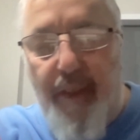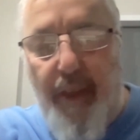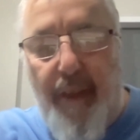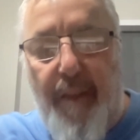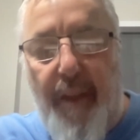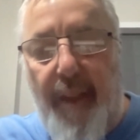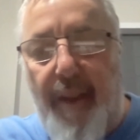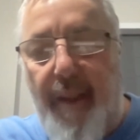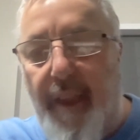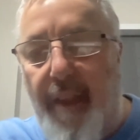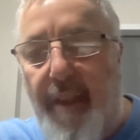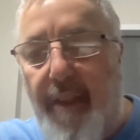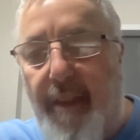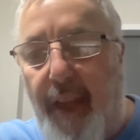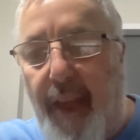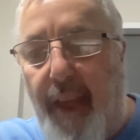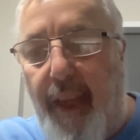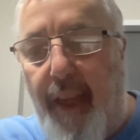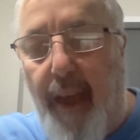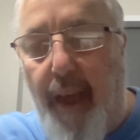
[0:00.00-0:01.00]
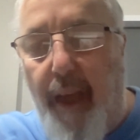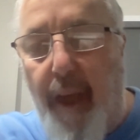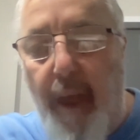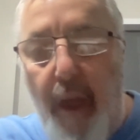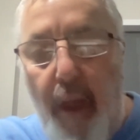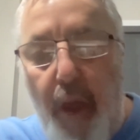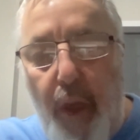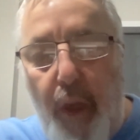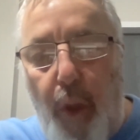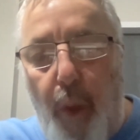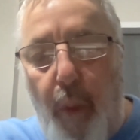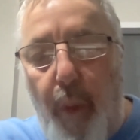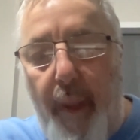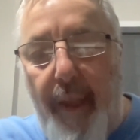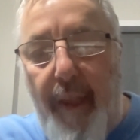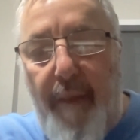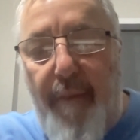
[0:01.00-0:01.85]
I think that they go in,